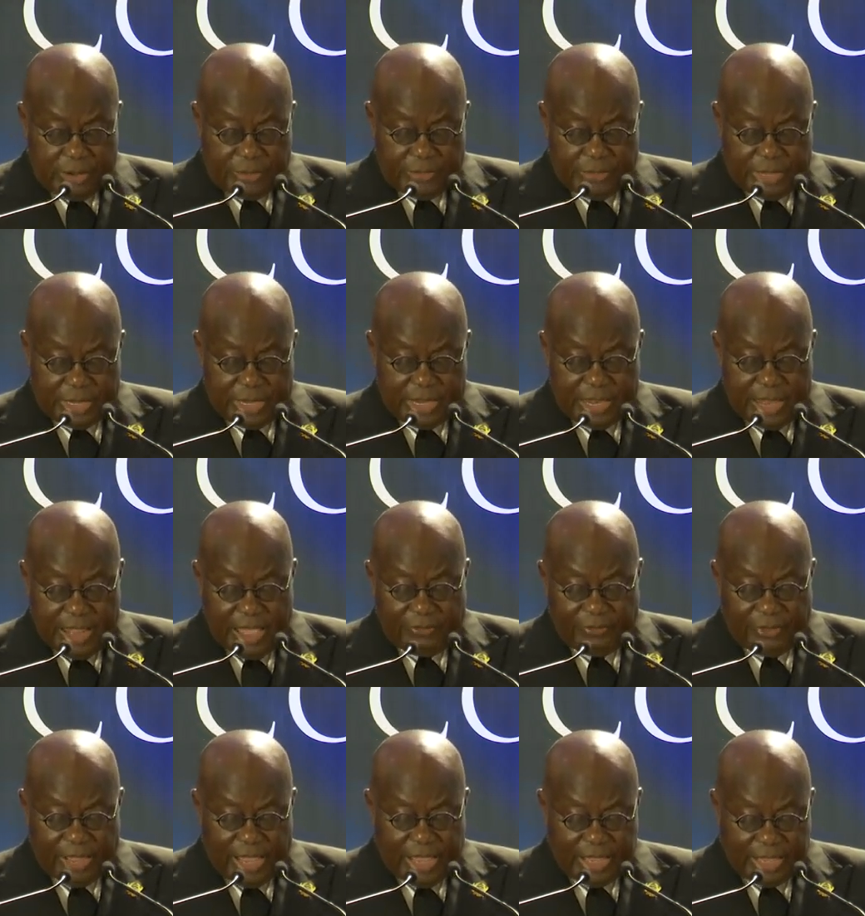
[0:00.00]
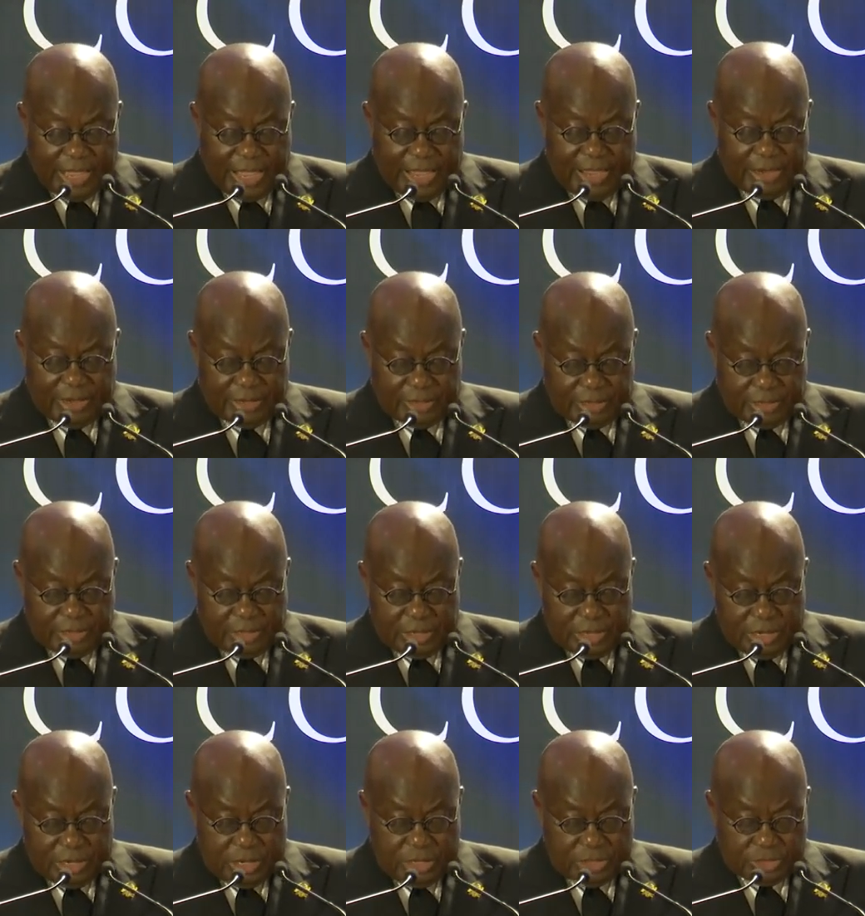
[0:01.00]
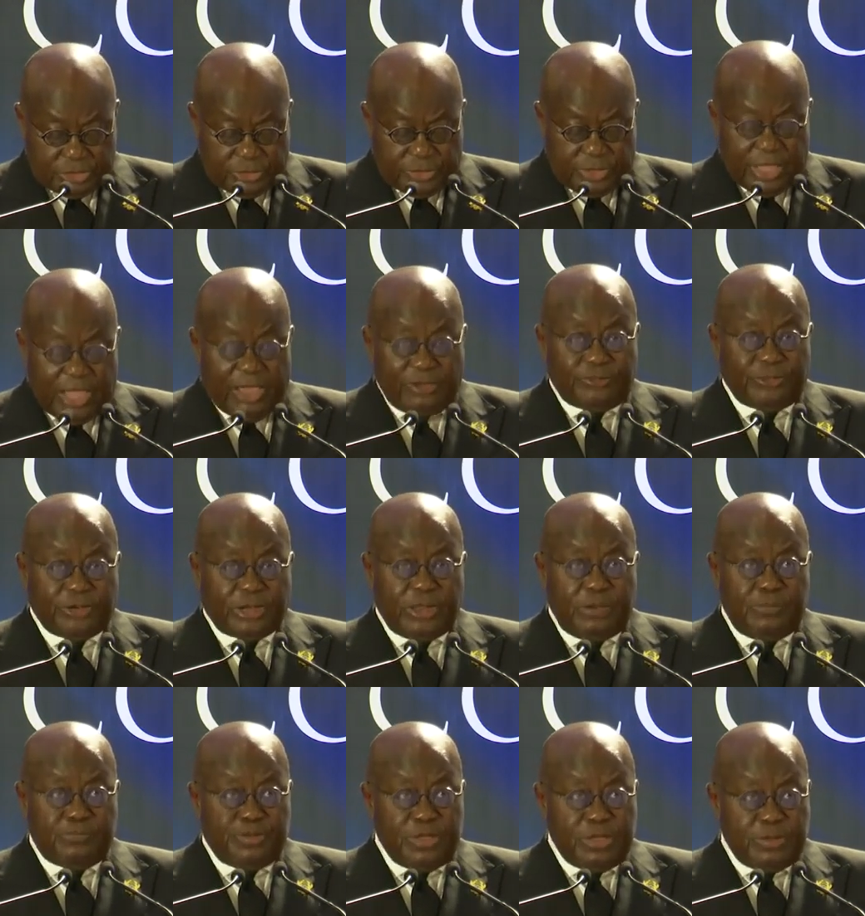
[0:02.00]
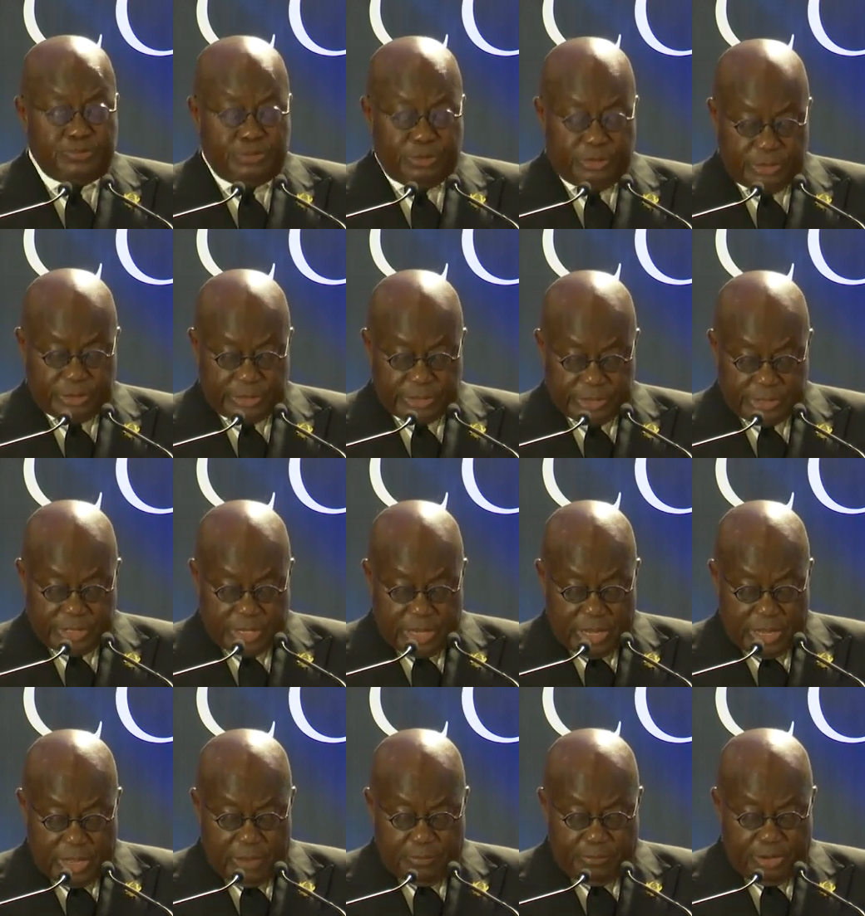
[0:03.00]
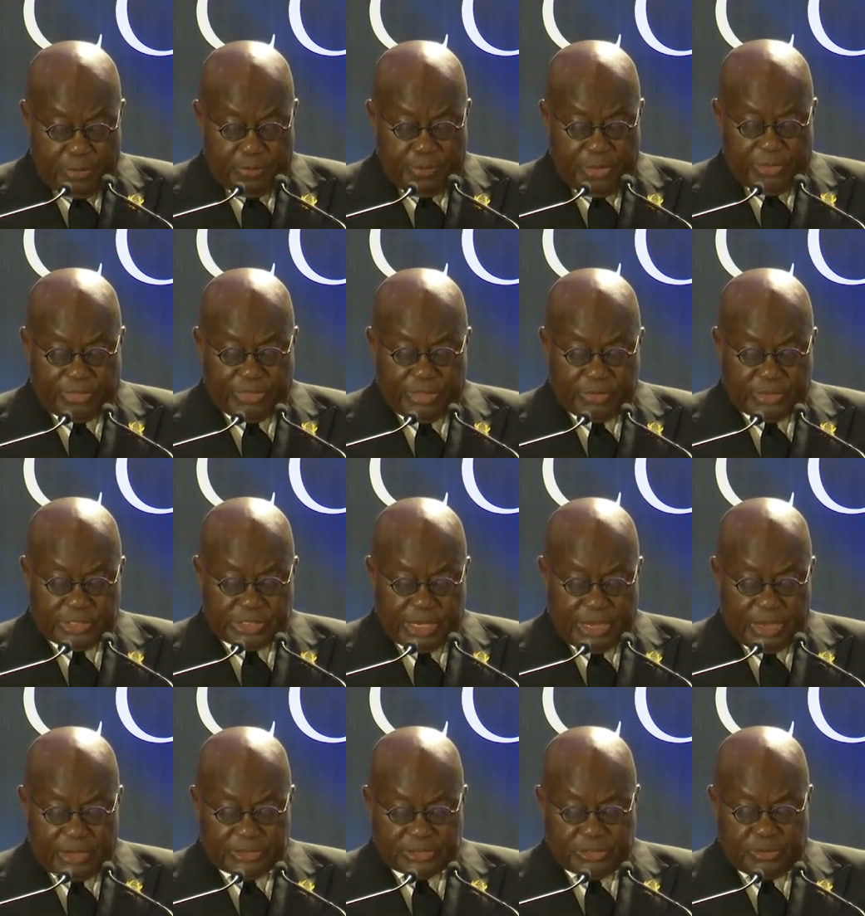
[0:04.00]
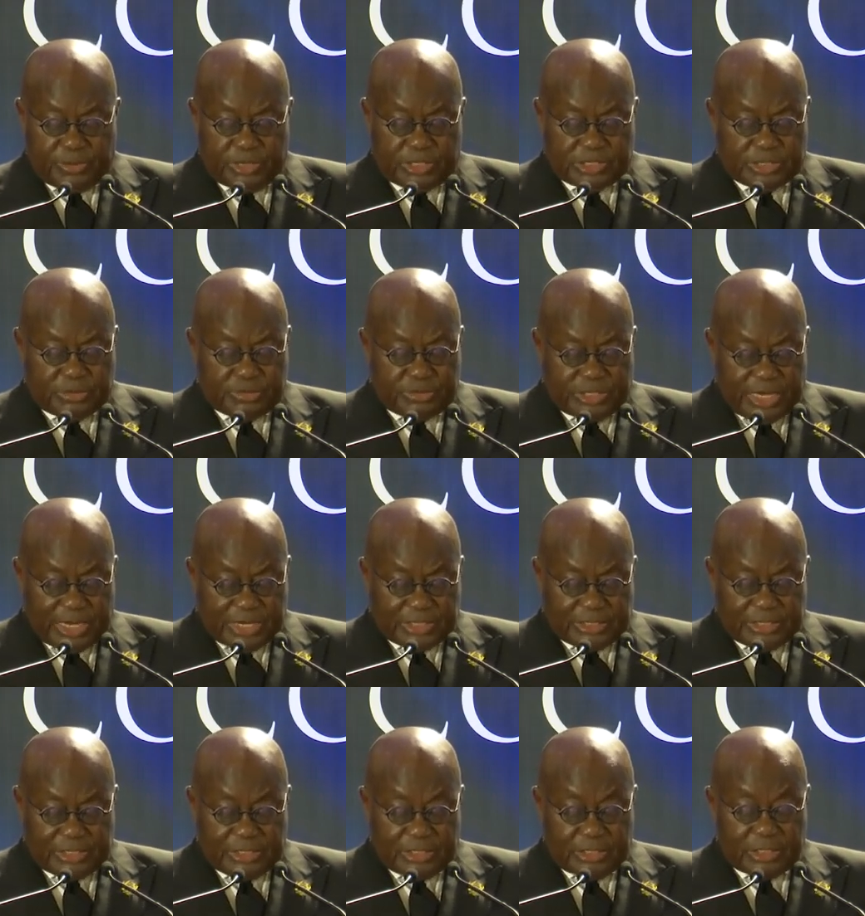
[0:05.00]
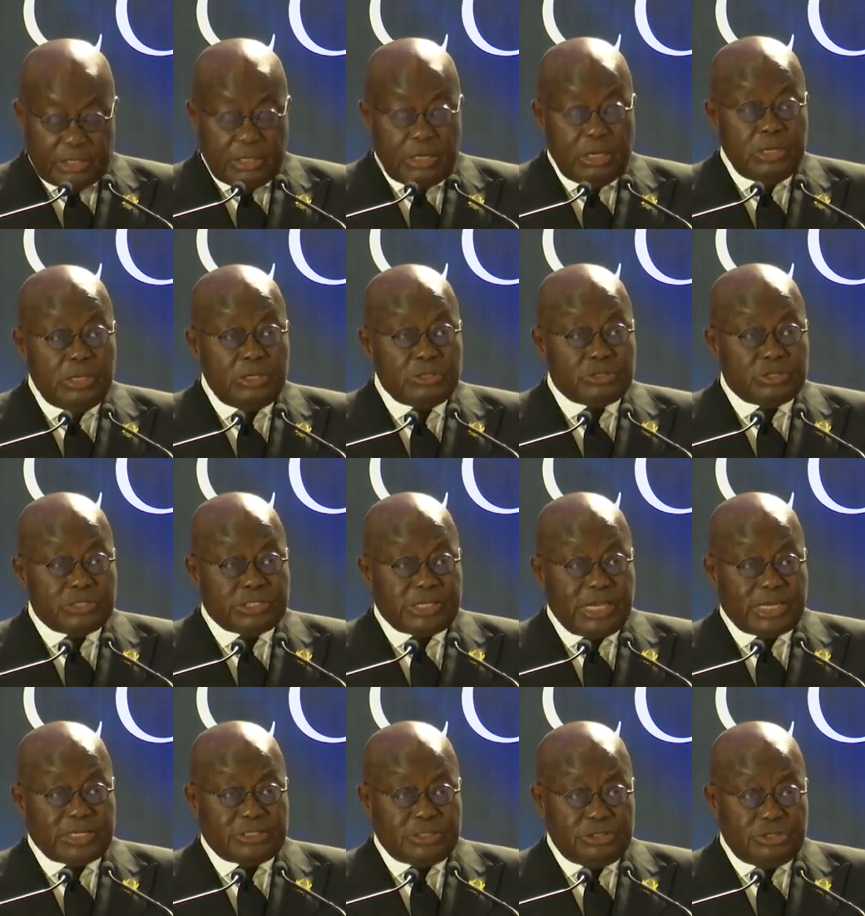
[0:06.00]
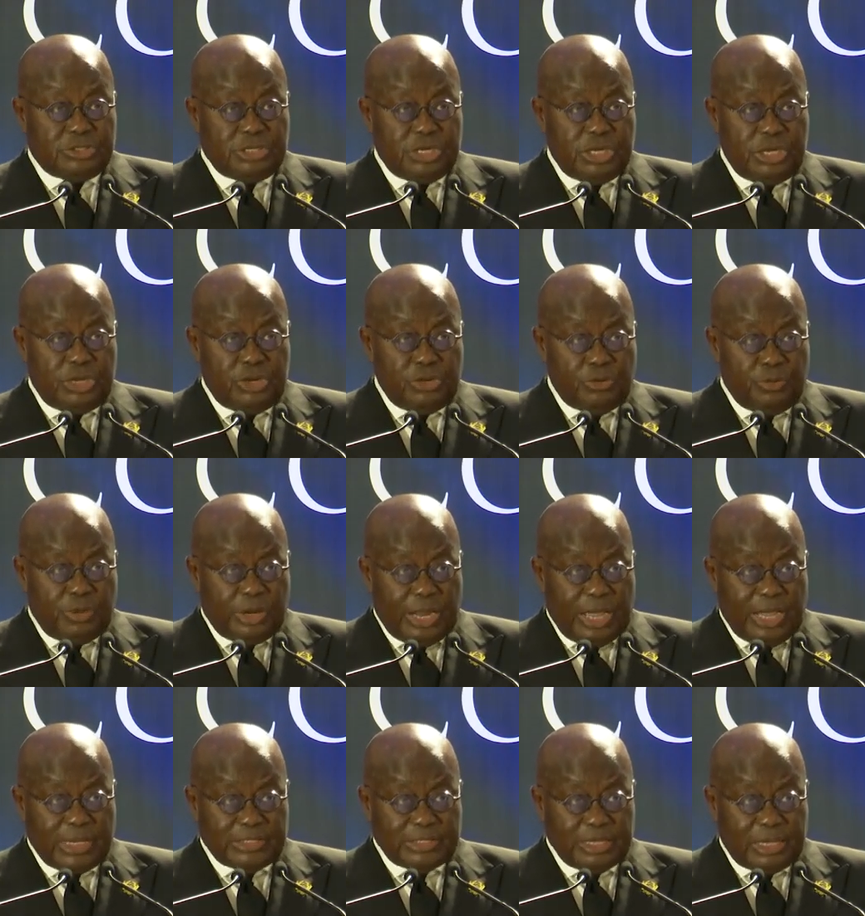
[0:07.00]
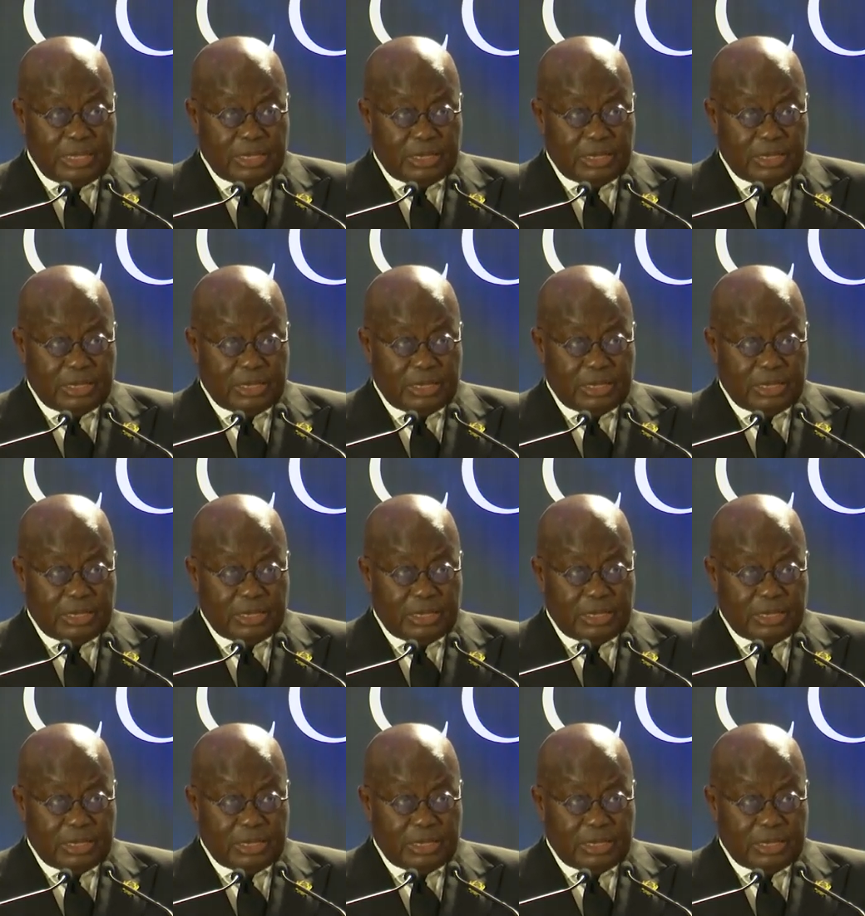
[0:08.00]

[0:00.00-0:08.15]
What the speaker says: that never again should the African peoples permit themselves to be subjected to such dehumanizing